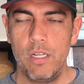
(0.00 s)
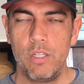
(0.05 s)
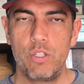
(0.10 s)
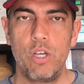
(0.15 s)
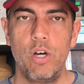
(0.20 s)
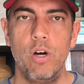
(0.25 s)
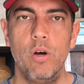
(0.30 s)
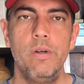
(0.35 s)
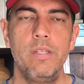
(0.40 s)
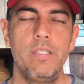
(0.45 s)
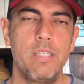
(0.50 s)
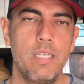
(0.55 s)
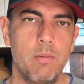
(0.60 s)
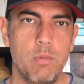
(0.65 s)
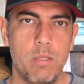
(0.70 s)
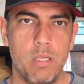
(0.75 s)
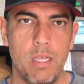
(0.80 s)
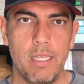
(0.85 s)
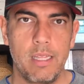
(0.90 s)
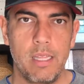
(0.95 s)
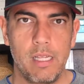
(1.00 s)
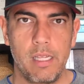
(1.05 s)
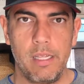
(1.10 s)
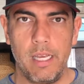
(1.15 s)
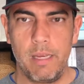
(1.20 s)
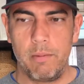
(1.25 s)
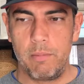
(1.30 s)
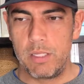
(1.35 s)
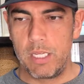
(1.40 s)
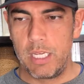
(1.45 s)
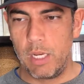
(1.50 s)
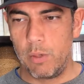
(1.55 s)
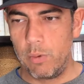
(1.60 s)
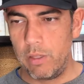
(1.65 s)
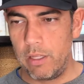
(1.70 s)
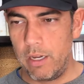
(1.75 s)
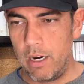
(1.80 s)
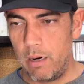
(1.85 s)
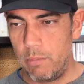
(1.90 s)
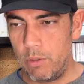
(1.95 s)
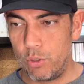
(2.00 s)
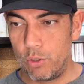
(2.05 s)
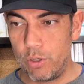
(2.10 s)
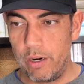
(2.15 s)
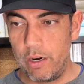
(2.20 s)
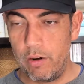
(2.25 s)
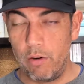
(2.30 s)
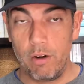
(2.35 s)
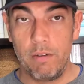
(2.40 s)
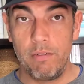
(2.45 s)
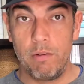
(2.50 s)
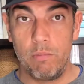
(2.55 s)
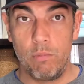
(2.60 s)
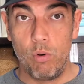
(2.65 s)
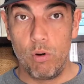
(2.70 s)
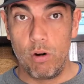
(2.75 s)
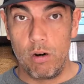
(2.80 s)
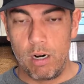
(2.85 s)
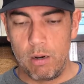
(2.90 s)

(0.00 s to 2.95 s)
So it seems like the claim is equally arbitrary, or even more